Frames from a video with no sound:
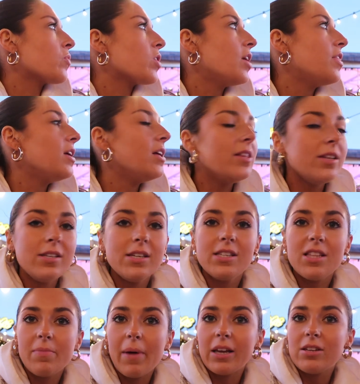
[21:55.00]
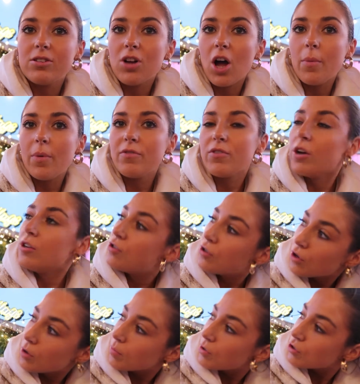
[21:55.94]
I think this is the best time of night
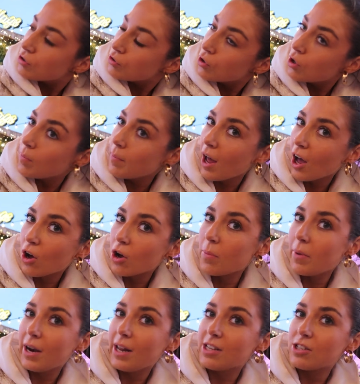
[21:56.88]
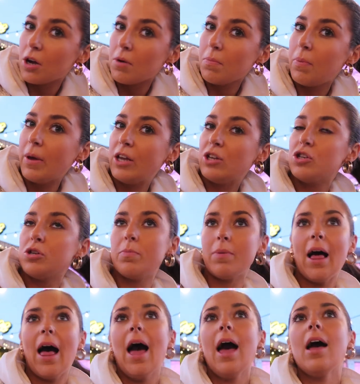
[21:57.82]
to come because normally I come and it's like pitch
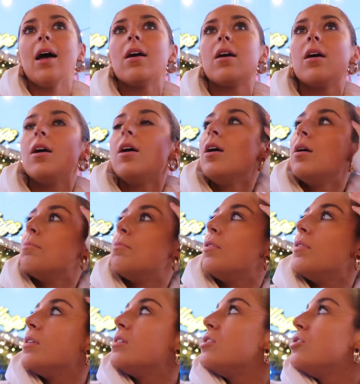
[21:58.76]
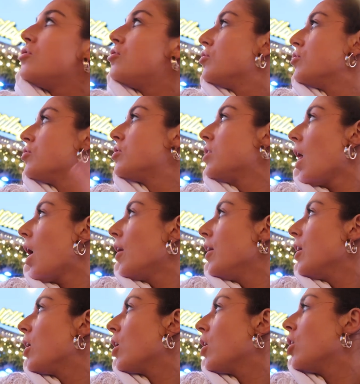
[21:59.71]
black, but this is just
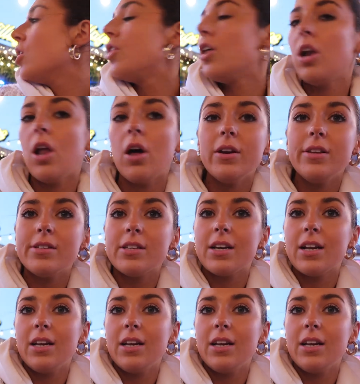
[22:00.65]
like the lights are